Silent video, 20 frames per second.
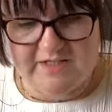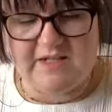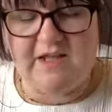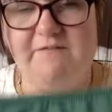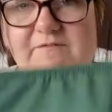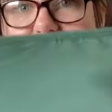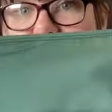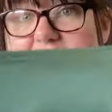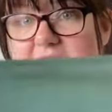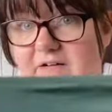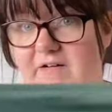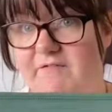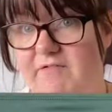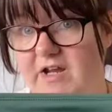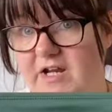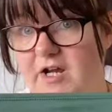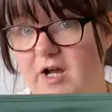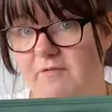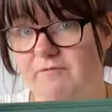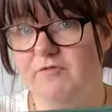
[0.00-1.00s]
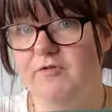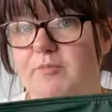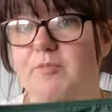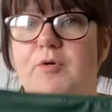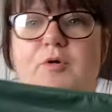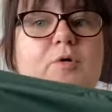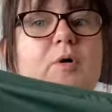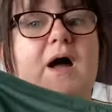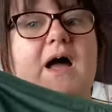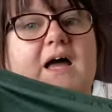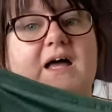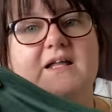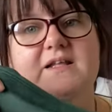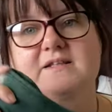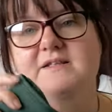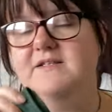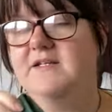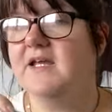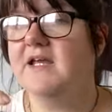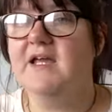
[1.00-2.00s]
and they're very, very comfortable
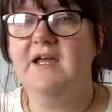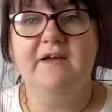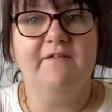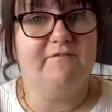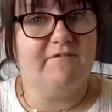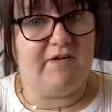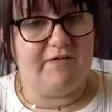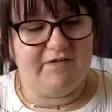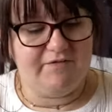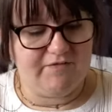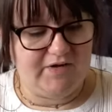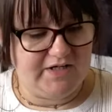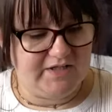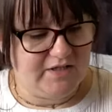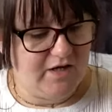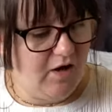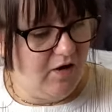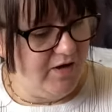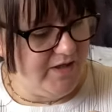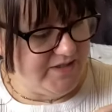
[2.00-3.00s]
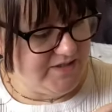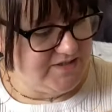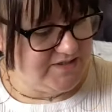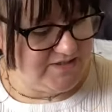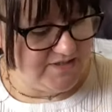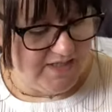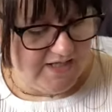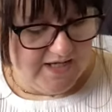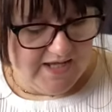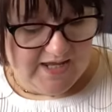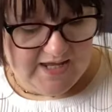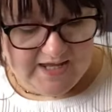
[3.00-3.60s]
and very, very nice.